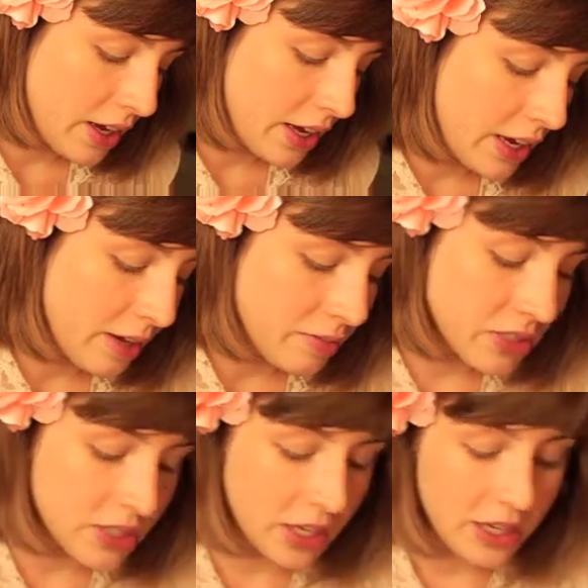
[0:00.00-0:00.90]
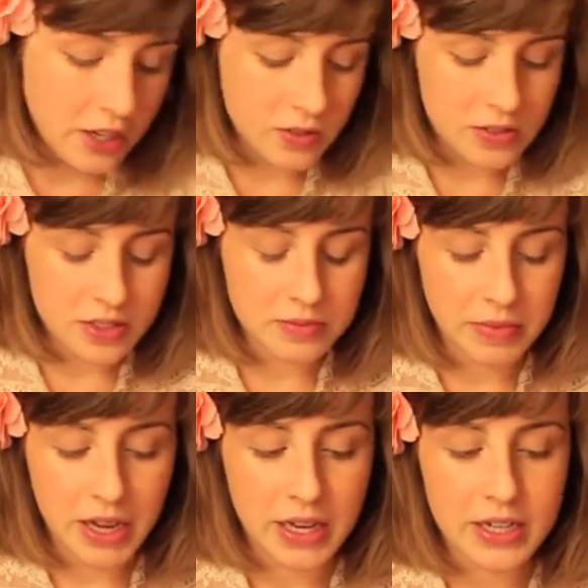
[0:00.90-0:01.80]
I'm just going to use
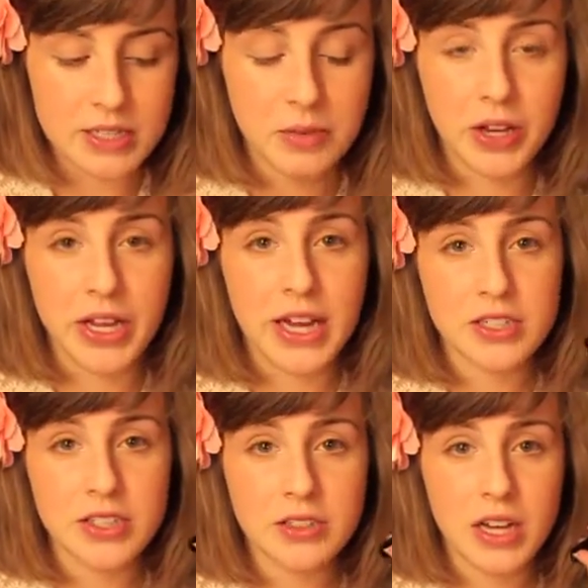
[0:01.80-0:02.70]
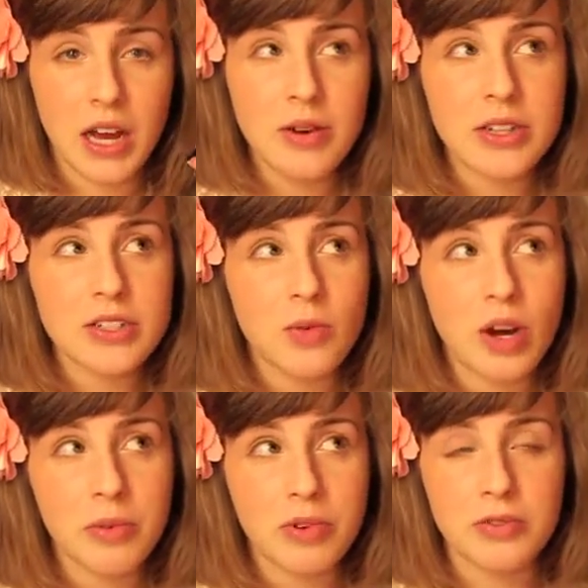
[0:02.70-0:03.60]
my Smoky Lash. I would use a
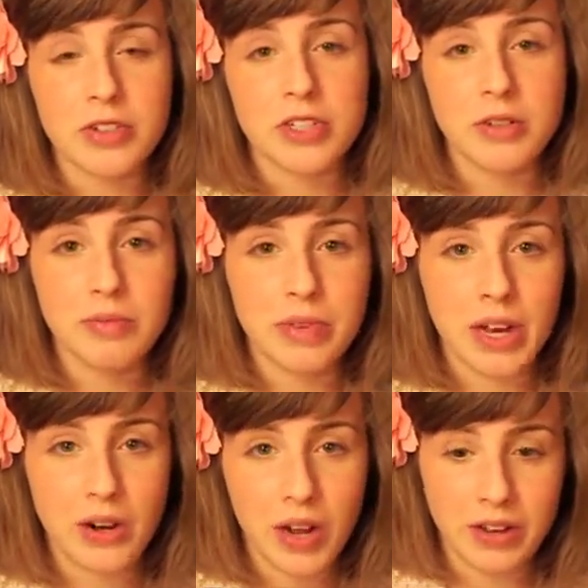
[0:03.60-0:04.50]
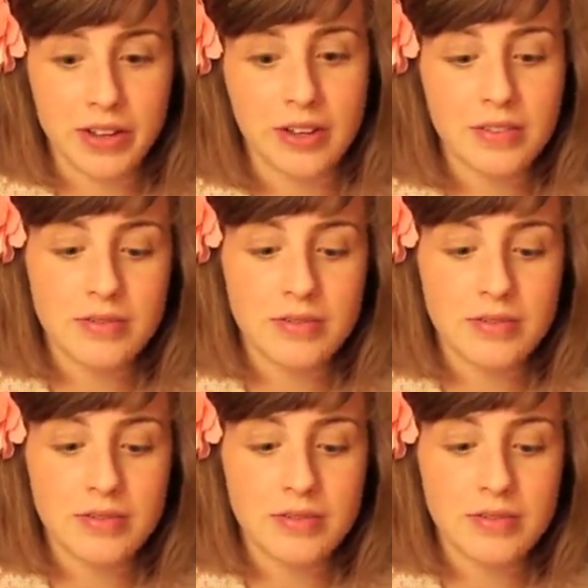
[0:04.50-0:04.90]
waterproof version, but I don't have it.